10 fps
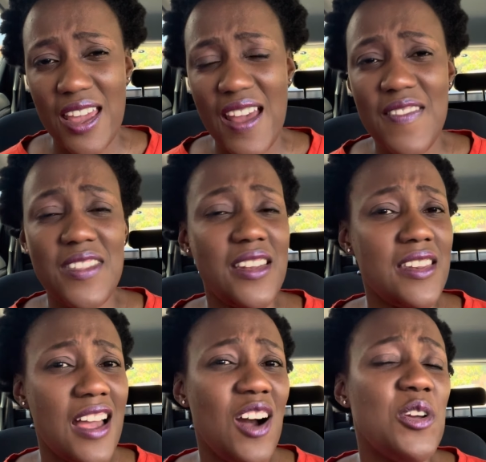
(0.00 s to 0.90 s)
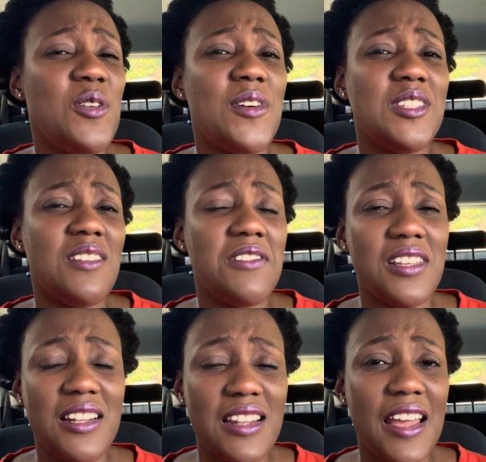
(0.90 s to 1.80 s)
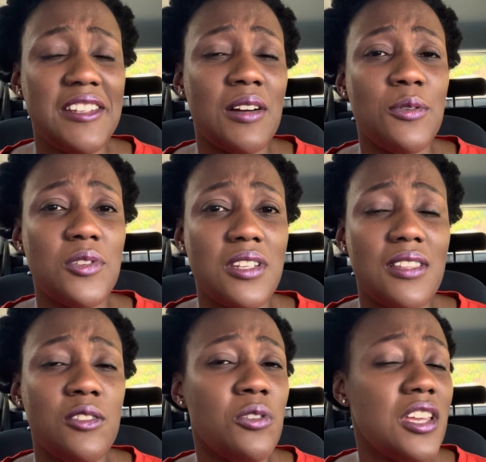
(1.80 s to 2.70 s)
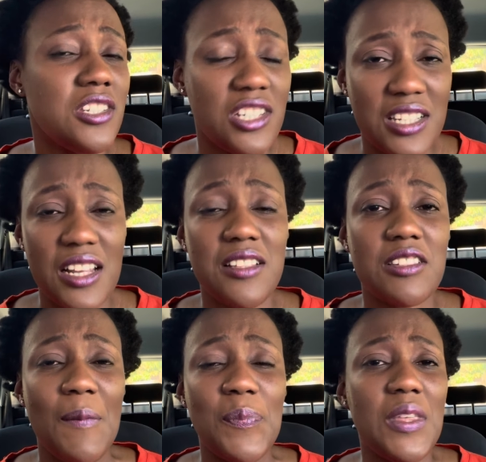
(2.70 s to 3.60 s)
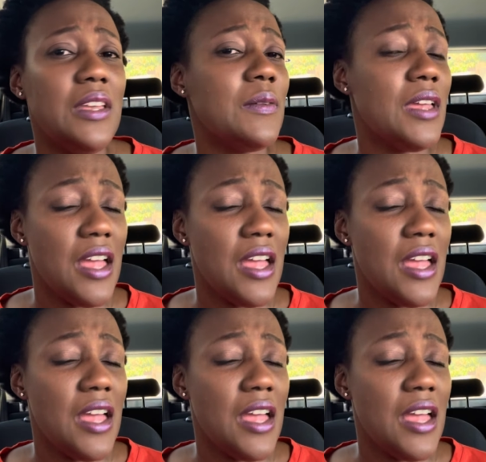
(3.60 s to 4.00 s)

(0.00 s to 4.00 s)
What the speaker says: And then now it was even at night, I could see that okay, she just had something